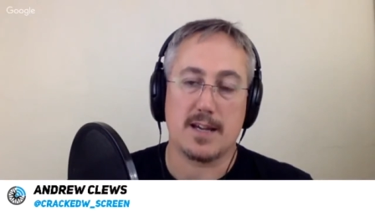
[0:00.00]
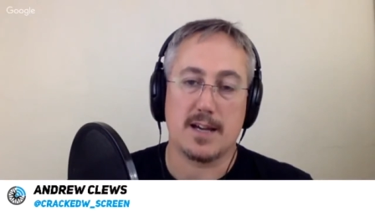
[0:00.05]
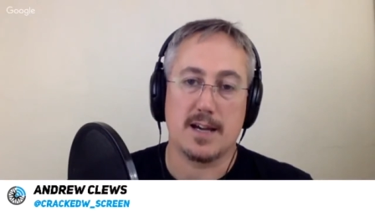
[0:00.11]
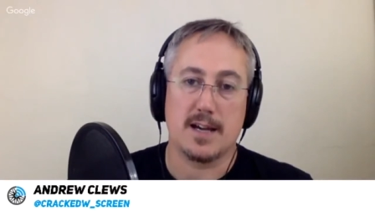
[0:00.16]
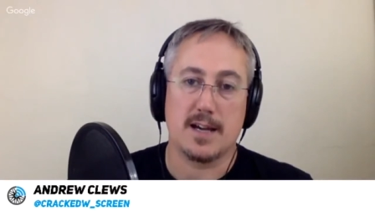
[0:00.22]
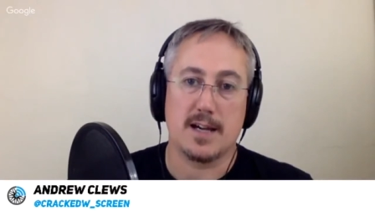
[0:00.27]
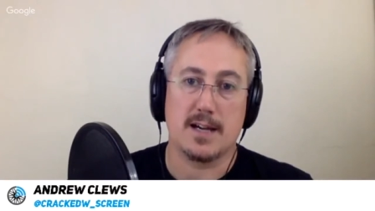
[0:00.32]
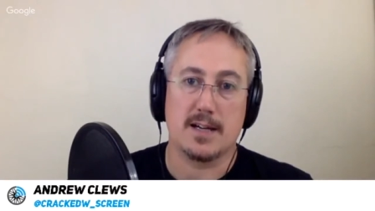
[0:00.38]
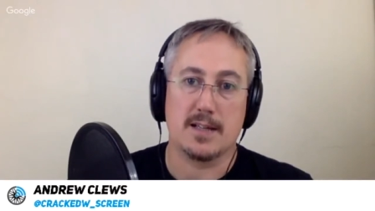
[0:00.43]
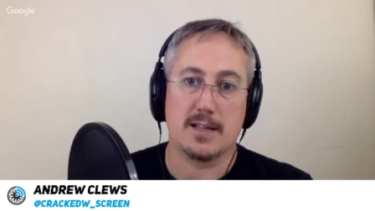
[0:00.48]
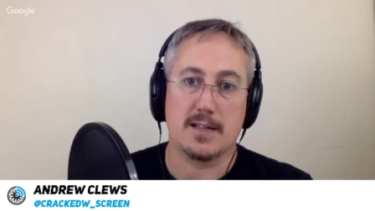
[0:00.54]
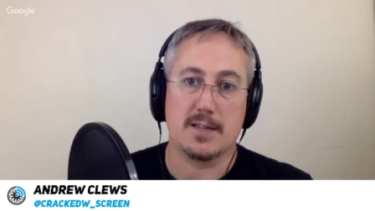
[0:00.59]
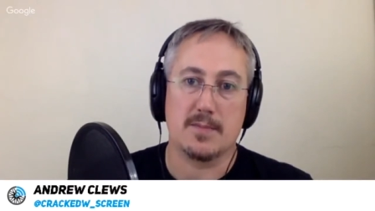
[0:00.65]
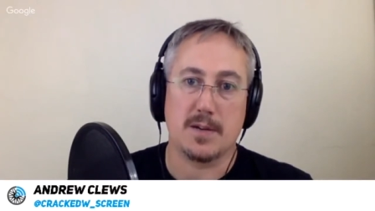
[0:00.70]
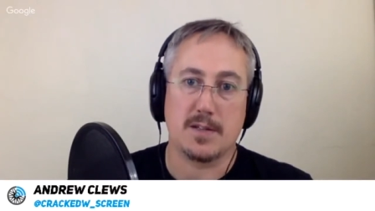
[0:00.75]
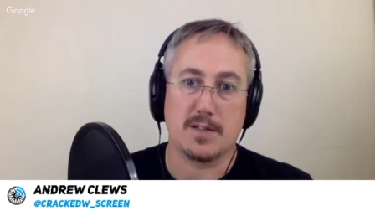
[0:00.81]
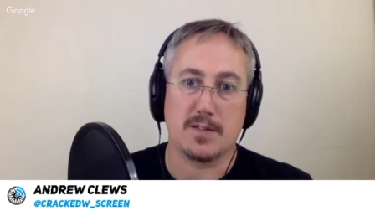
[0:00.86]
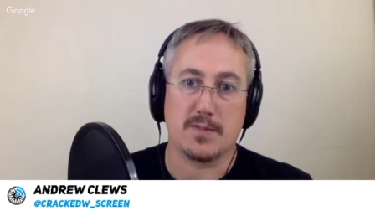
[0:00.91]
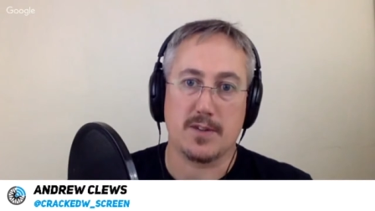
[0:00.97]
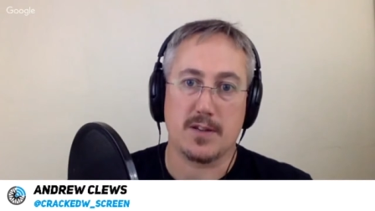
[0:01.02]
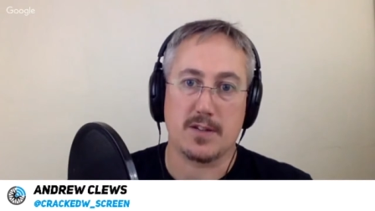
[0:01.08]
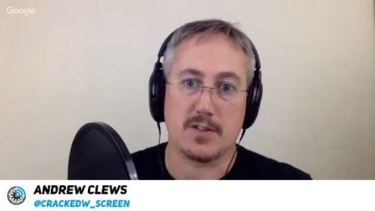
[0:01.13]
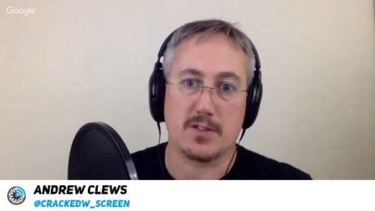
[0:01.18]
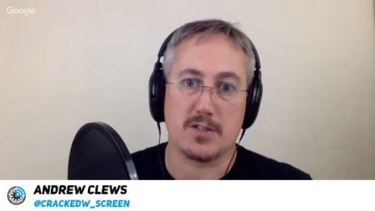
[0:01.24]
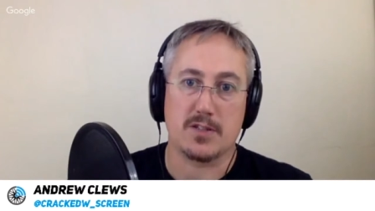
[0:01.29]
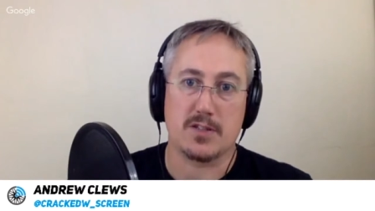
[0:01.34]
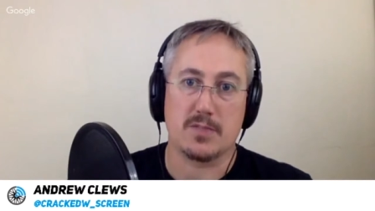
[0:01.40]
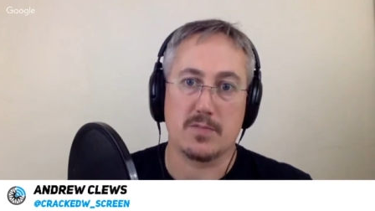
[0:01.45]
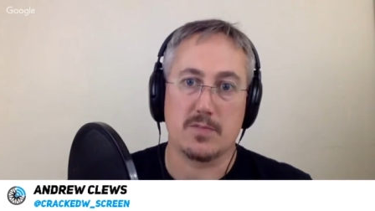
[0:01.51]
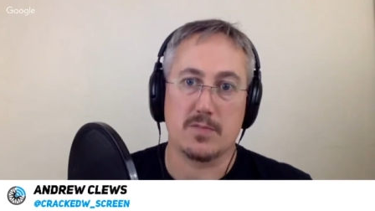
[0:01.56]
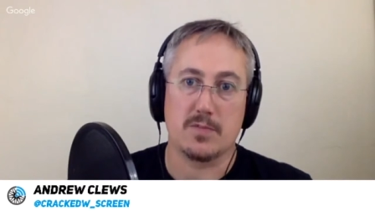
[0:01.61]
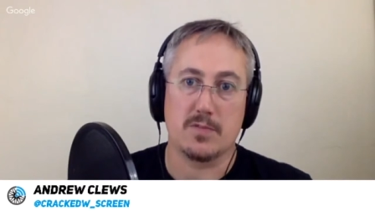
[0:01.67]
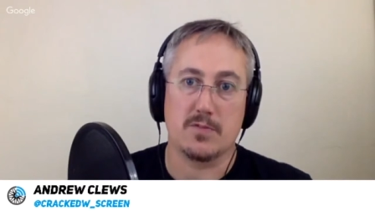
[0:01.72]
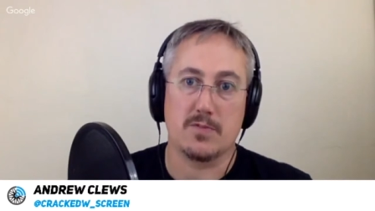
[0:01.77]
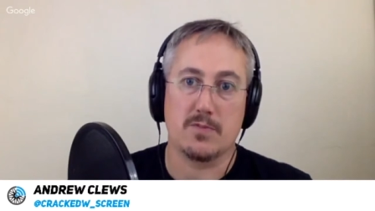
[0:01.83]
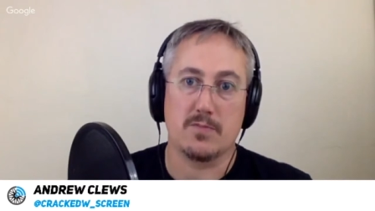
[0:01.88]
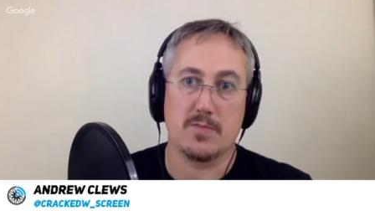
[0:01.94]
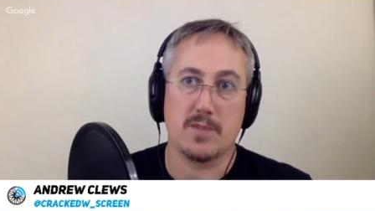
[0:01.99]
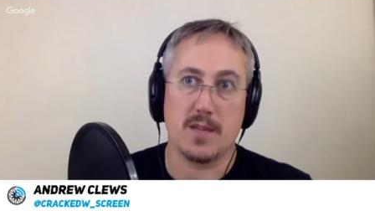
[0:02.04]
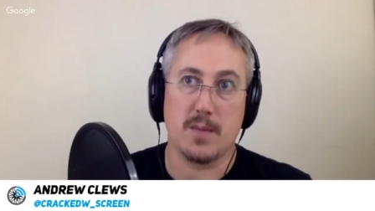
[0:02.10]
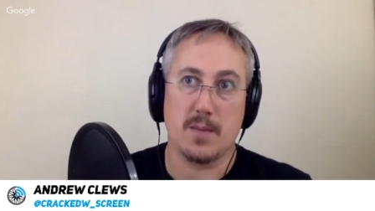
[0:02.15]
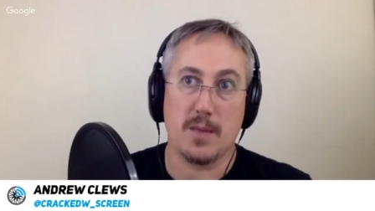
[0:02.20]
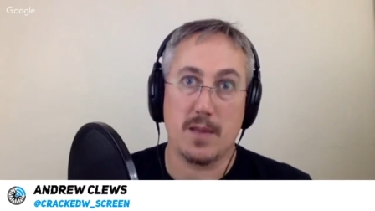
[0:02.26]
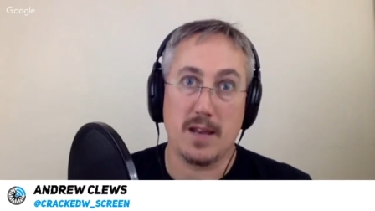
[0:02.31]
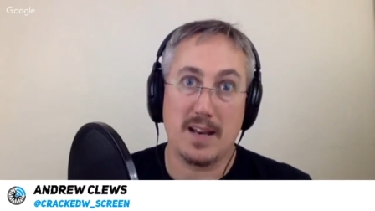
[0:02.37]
the manufacturers to move maybe